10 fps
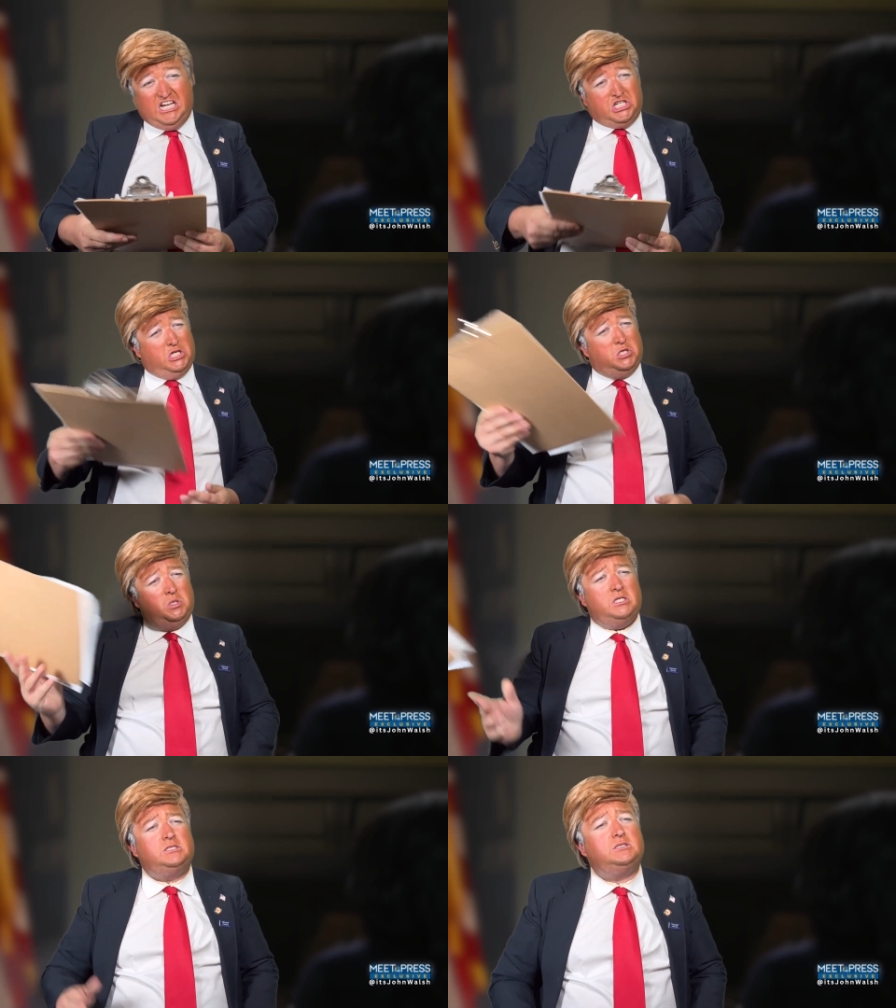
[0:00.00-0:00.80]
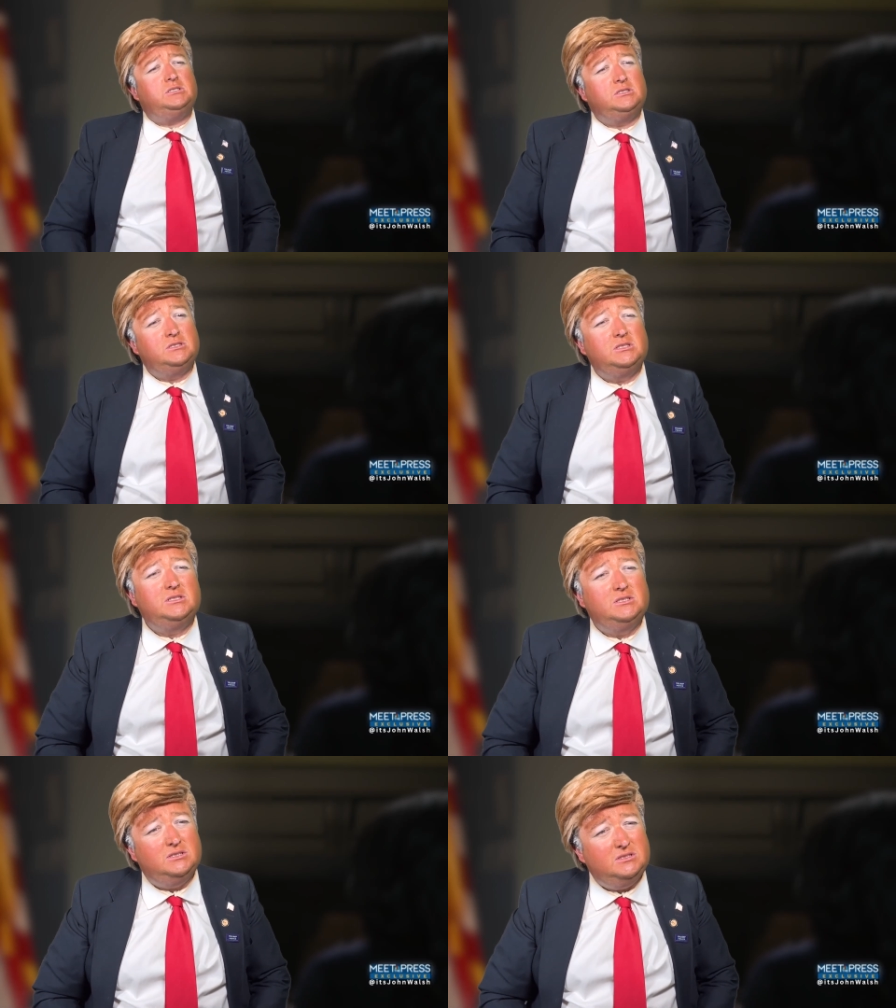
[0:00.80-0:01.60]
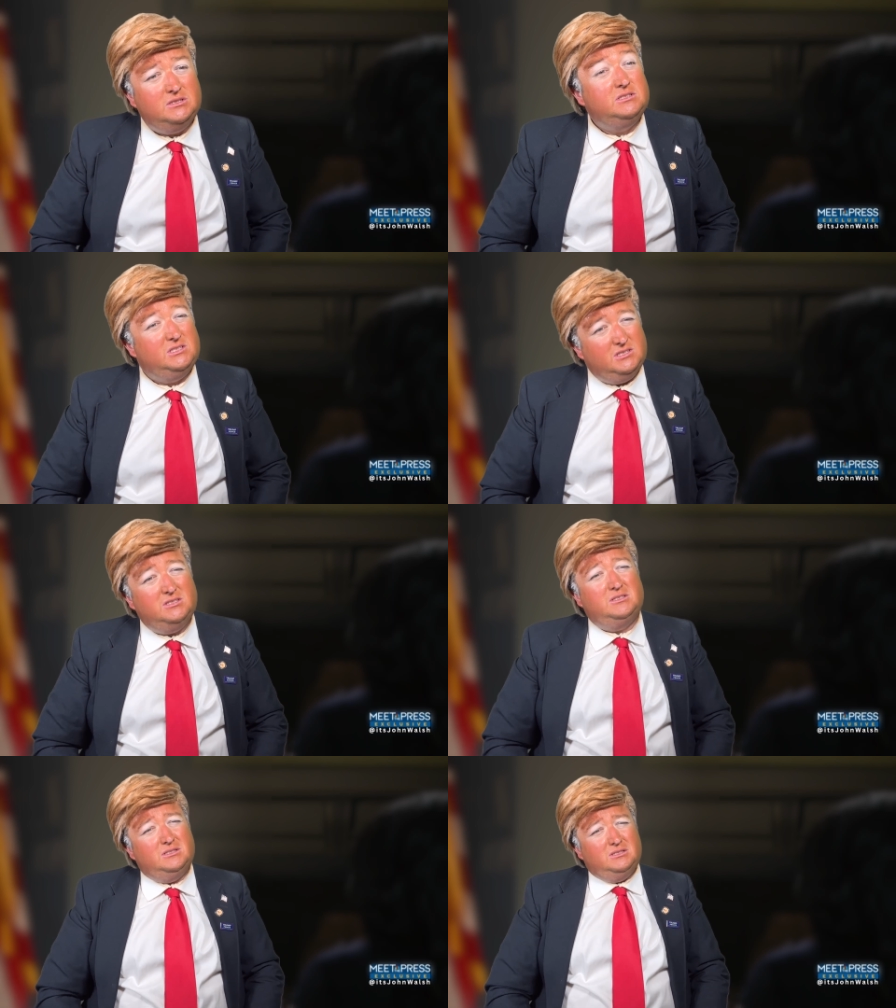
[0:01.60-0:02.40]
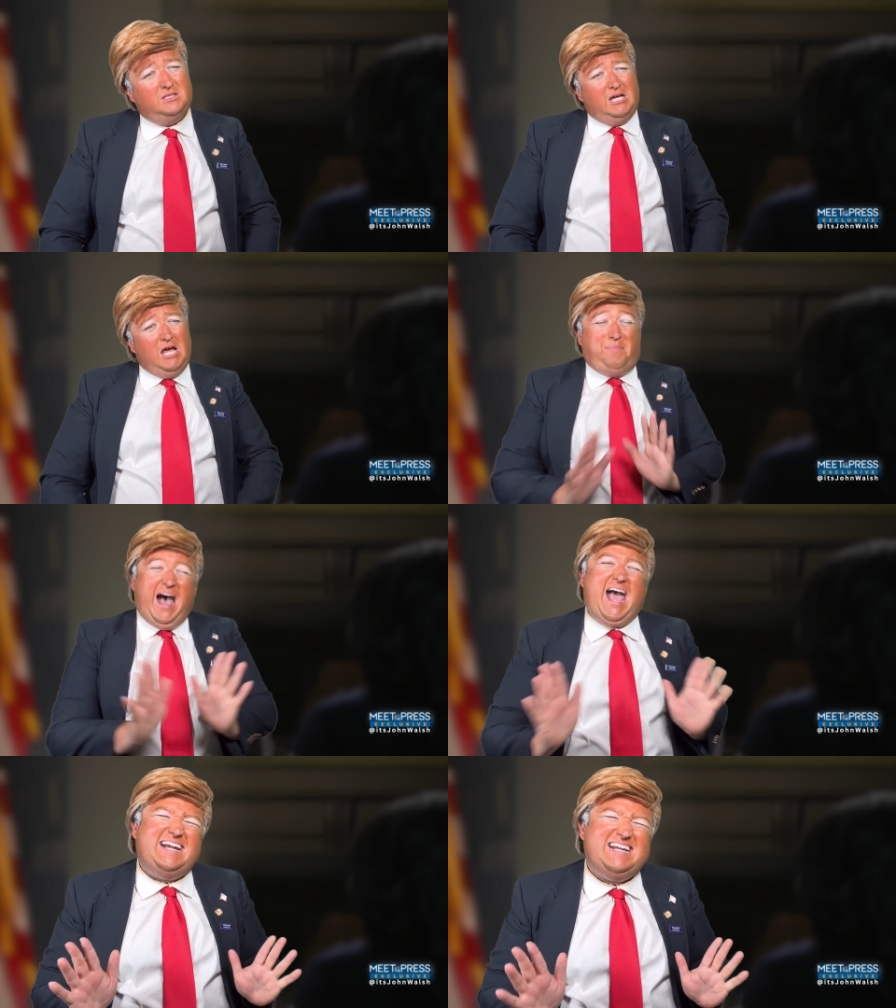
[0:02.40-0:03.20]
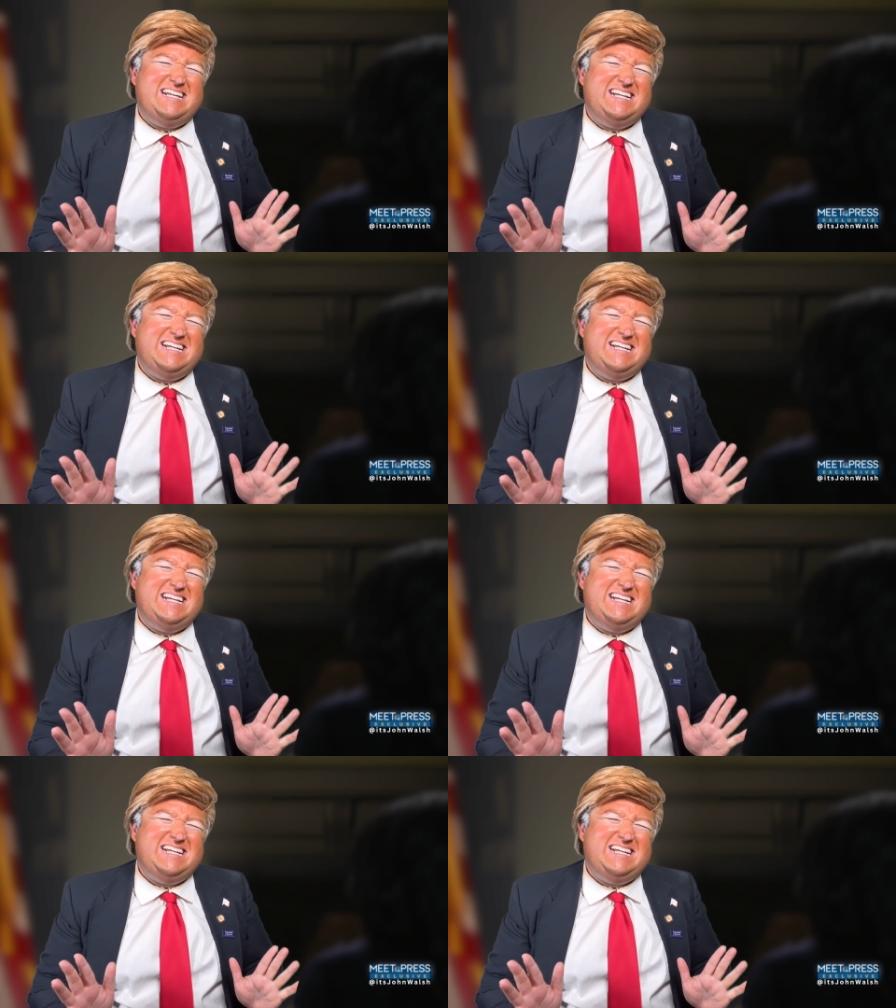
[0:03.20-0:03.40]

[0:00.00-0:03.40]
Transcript: do. You are facing four indictments. Biden